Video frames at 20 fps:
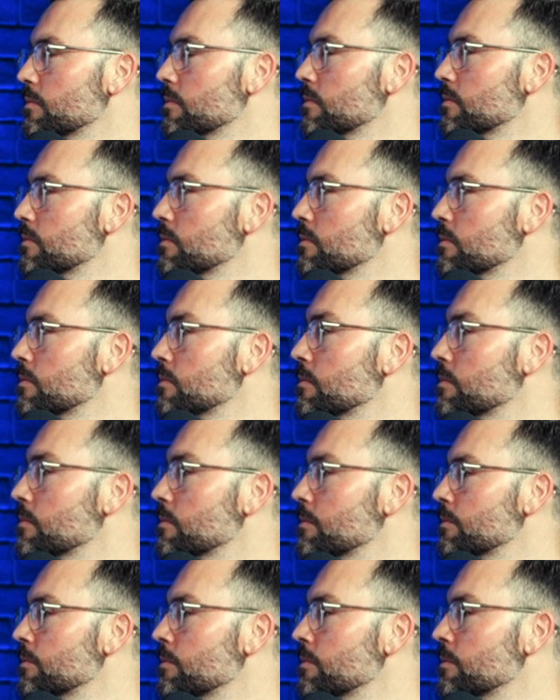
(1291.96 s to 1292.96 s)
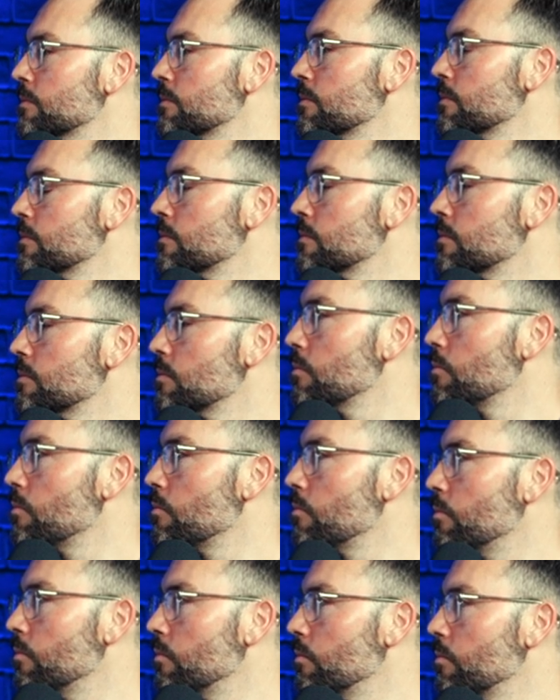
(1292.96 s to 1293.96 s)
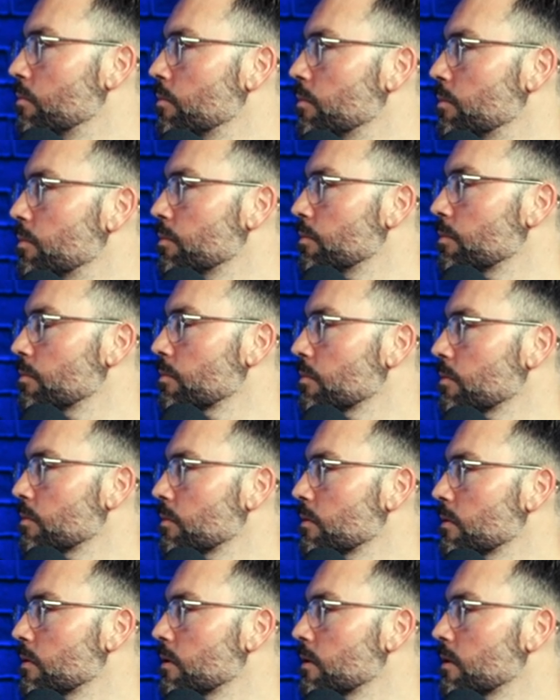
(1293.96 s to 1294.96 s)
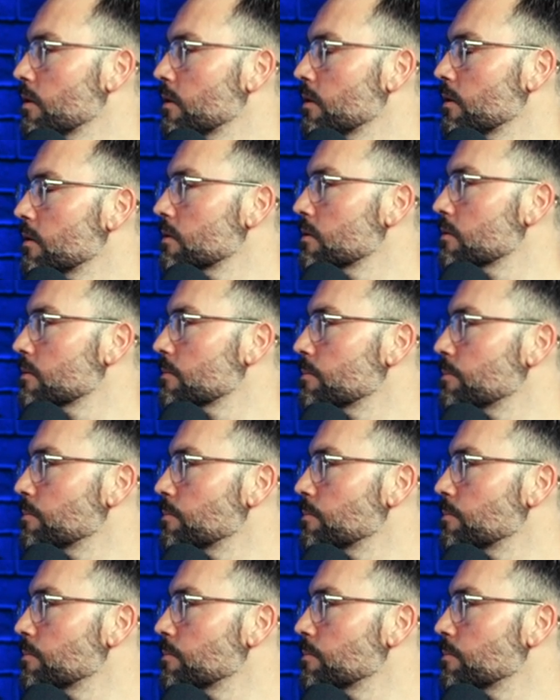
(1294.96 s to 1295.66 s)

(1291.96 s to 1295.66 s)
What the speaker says: This person isn't speaking.